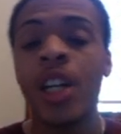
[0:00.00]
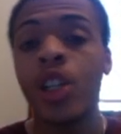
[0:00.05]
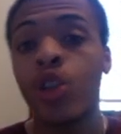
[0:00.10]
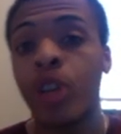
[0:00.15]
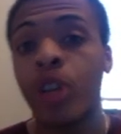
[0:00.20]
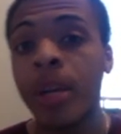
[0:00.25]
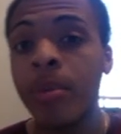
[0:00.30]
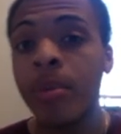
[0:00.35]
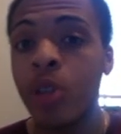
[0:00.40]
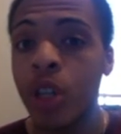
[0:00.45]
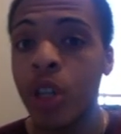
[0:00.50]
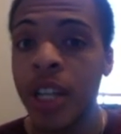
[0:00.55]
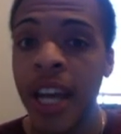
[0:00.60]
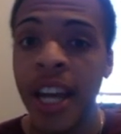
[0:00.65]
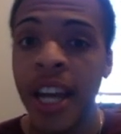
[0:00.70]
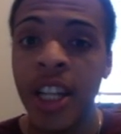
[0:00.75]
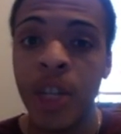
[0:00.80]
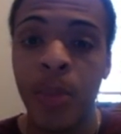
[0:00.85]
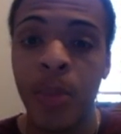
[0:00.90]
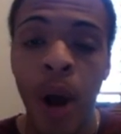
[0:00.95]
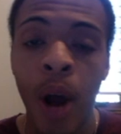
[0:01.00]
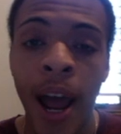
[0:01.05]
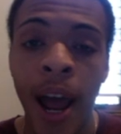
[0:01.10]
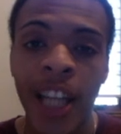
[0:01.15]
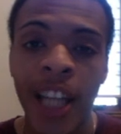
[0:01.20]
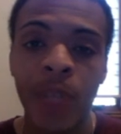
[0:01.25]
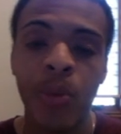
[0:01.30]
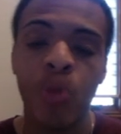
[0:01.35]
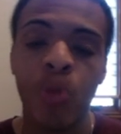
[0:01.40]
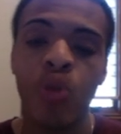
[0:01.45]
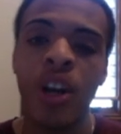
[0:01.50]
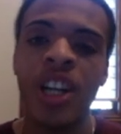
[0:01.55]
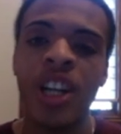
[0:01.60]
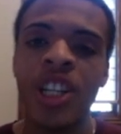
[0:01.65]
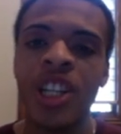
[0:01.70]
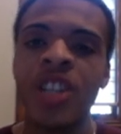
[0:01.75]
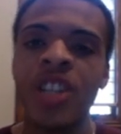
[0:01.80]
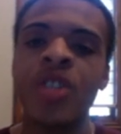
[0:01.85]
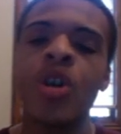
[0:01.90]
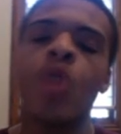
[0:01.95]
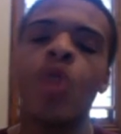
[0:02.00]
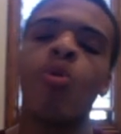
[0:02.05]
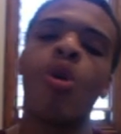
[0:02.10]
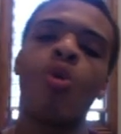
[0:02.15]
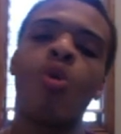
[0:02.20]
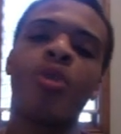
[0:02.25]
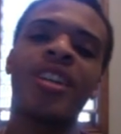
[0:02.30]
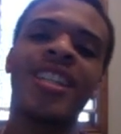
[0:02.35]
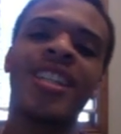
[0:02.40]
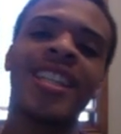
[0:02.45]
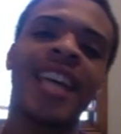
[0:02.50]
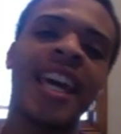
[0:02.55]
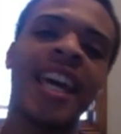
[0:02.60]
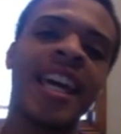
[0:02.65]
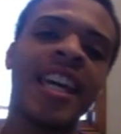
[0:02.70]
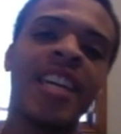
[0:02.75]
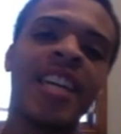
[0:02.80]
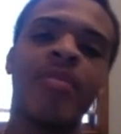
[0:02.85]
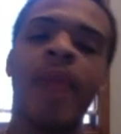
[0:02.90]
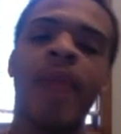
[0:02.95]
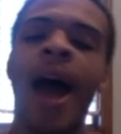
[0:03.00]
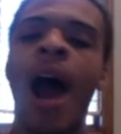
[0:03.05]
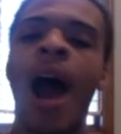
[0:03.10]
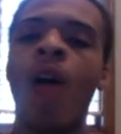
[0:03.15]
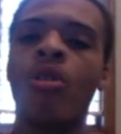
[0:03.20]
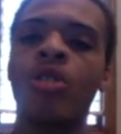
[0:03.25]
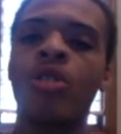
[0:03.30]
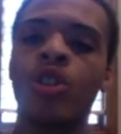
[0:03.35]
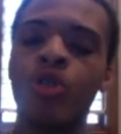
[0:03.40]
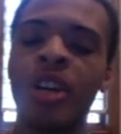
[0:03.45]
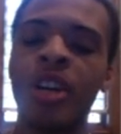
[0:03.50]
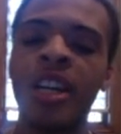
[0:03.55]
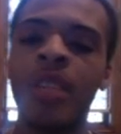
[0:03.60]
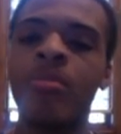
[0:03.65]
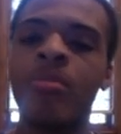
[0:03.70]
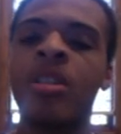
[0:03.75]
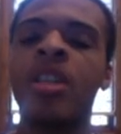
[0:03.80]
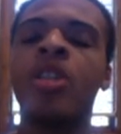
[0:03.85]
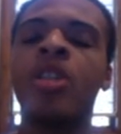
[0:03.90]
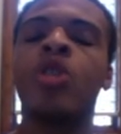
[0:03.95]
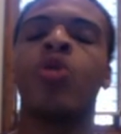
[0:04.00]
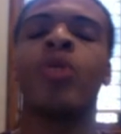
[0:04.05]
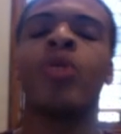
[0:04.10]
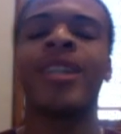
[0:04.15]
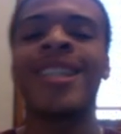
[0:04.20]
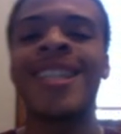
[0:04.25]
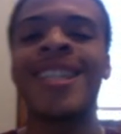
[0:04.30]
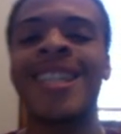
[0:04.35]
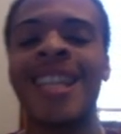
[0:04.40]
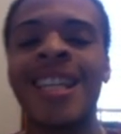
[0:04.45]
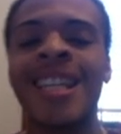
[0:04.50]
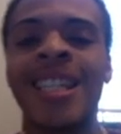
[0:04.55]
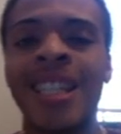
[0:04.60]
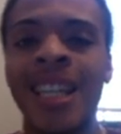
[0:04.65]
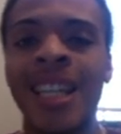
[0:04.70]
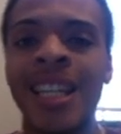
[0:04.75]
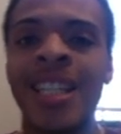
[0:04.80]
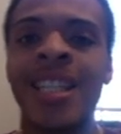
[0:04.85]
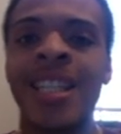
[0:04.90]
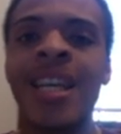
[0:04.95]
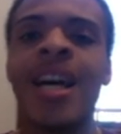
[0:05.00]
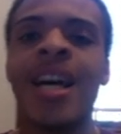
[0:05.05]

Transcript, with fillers: Dreams are tangible aspirations where we scheme our dreams into existence.